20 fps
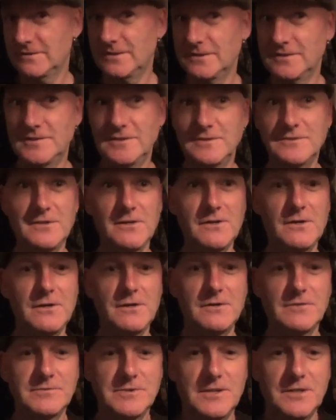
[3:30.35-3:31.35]
And I says, oh,
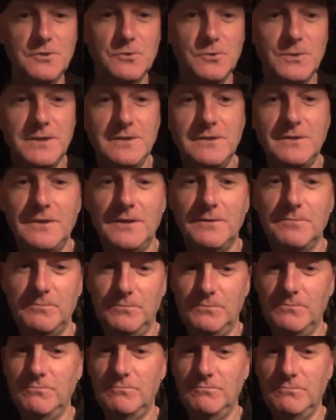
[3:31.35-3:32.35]
how's it going? And that
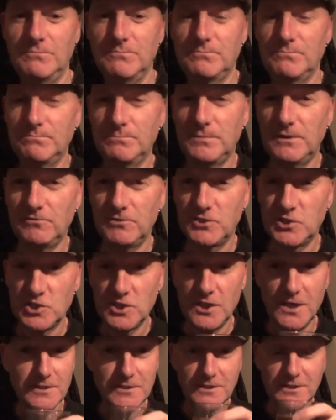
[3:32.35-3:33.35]
bit of a
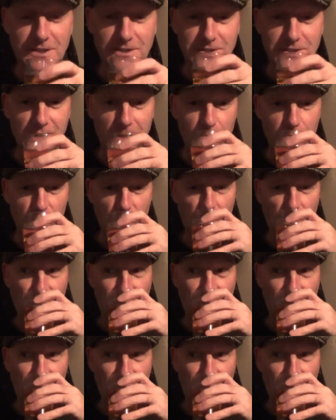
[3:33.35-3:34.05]
chat, and that's it.